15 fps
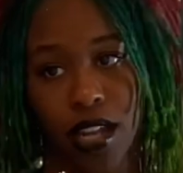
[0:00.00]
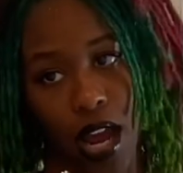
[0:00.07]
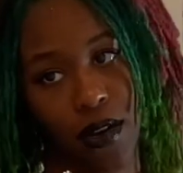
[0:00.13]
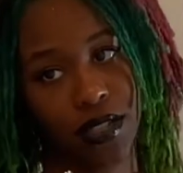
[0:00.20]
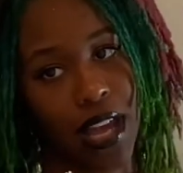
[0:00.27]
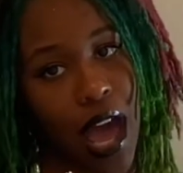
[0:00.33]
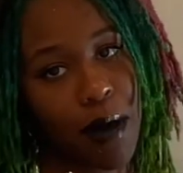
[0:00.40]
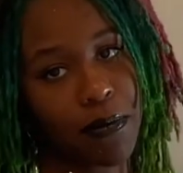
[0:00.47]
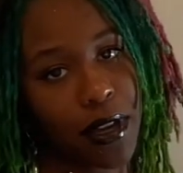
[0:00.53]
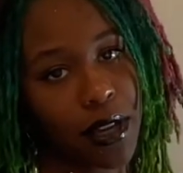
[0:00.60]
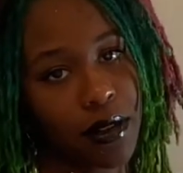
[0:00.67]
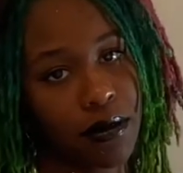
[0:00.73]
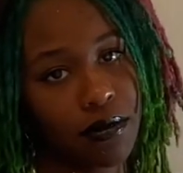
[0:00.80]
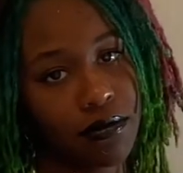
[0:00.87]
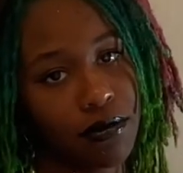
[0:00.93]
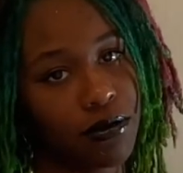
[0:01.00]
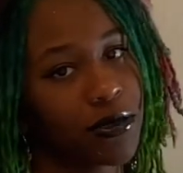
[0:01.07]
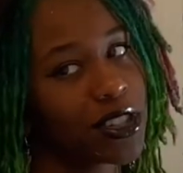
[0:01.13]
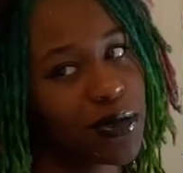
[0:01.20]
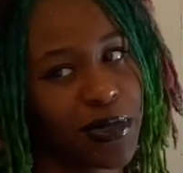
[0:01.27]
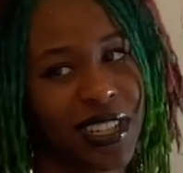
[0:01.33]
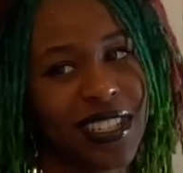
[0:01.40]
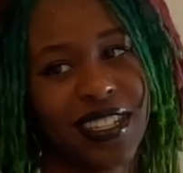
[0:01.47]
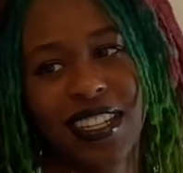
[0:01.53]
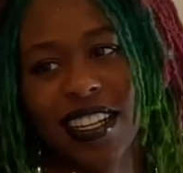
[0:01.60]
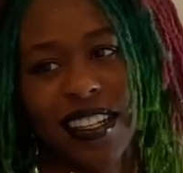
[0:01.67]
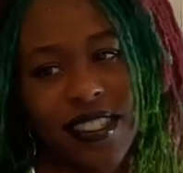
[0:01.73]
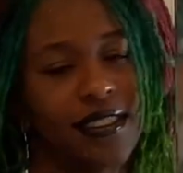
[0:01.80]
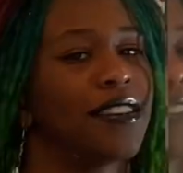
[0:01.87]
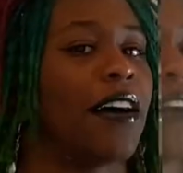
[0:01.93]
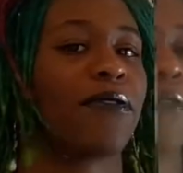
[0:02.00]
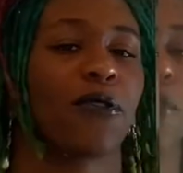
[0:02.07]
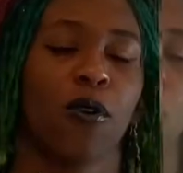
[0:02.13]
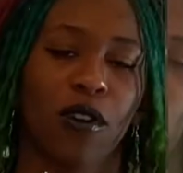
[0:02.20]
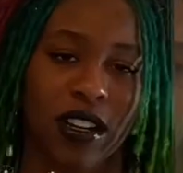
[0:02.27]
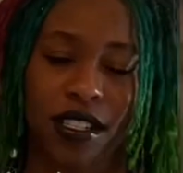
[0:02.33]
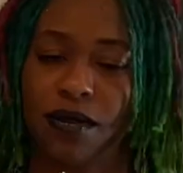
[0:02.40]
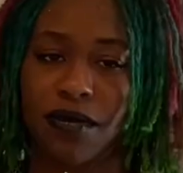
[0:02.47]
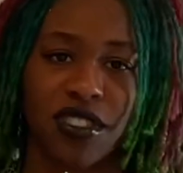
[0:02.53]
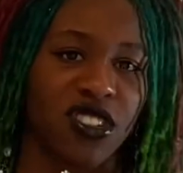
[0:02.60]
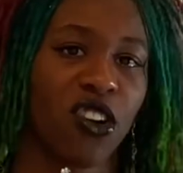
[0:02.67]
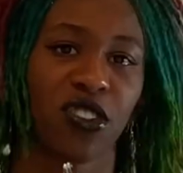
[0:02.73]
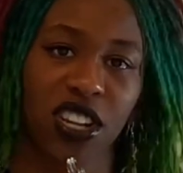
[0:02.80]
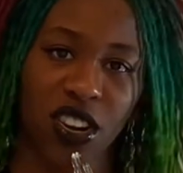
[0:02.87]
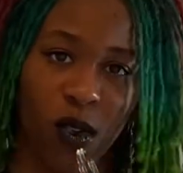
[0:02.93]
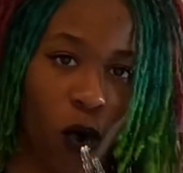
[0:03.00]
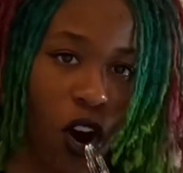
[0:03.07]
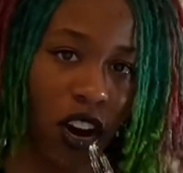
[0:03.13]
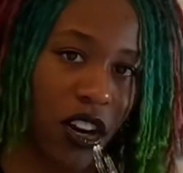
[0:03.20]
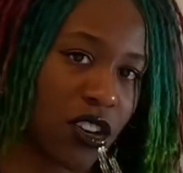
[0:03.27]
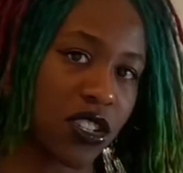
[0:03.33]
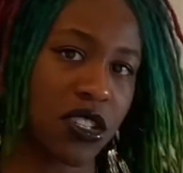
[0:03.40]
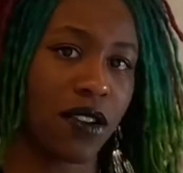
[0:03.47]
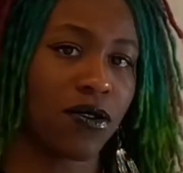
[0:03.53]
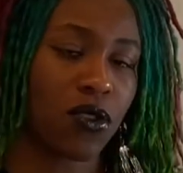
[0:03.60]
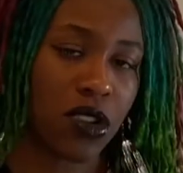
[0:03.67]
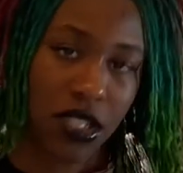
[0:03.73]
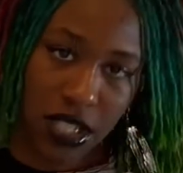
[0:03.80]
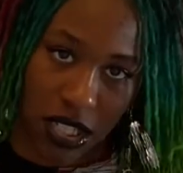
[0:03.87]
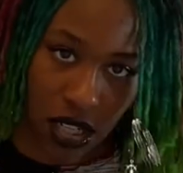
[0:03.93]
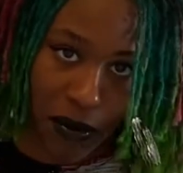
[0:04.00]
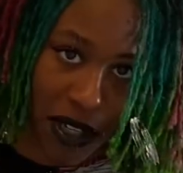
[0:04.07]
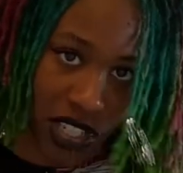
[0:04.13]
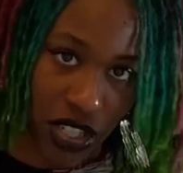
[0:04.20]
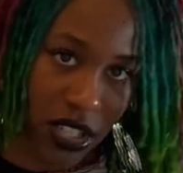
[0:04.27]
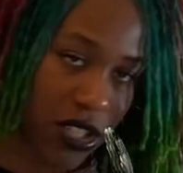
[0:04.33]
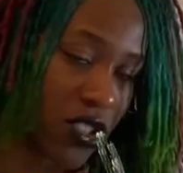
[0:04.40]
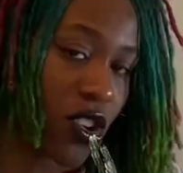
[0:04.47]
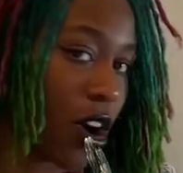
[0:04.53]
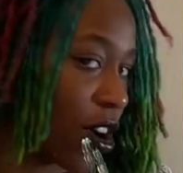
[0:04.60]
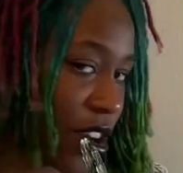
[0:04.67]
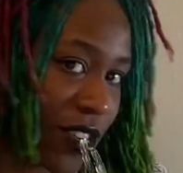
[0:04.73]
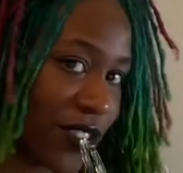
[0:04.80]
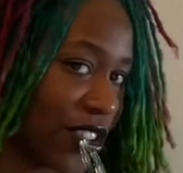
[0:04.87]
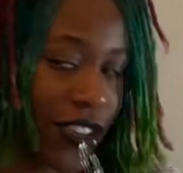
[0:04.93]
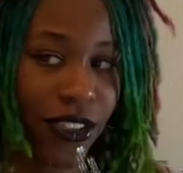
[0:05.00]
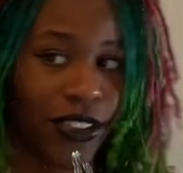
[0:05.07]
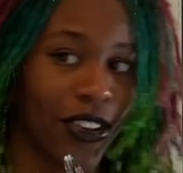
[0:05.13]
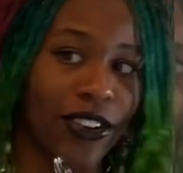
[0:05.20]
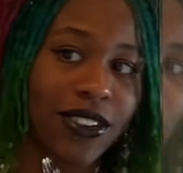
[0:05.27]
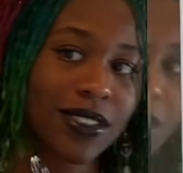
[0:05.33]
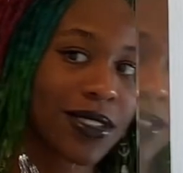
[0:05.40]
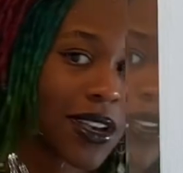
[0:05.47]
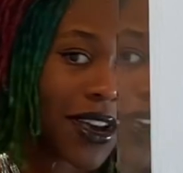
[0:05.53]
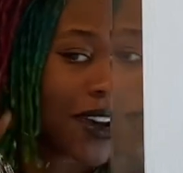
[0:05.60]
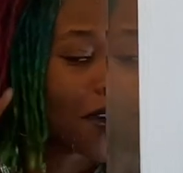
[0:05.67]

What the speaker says: I was happy. When you rinse it, it's, of course, soaked in water. So, of course, it's going to be darker than it looks.